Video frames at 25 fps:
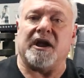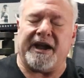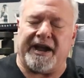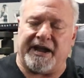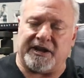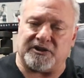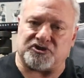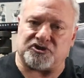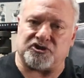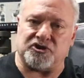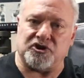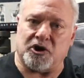
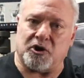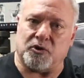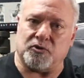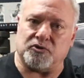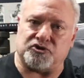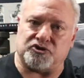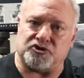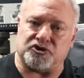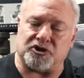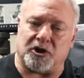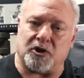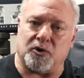It's no
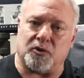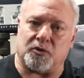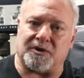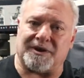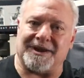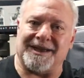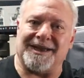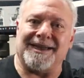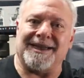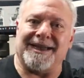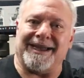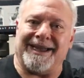joke.
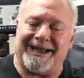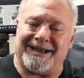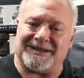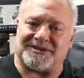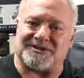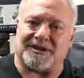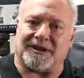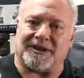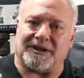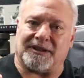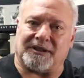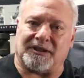
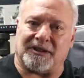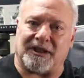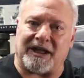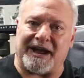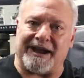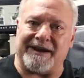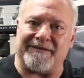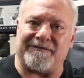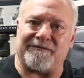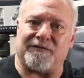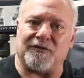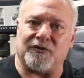It's a
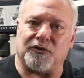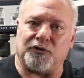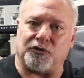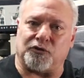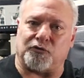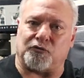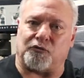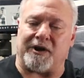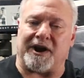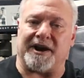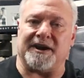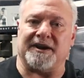
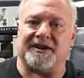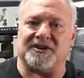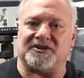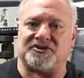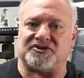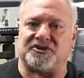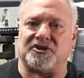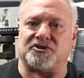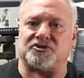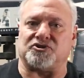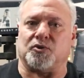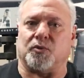life-threatening
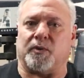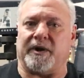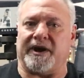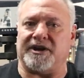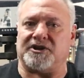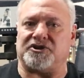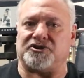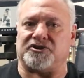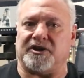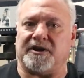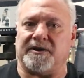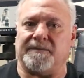
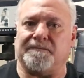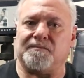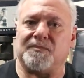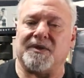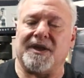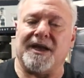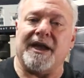situation.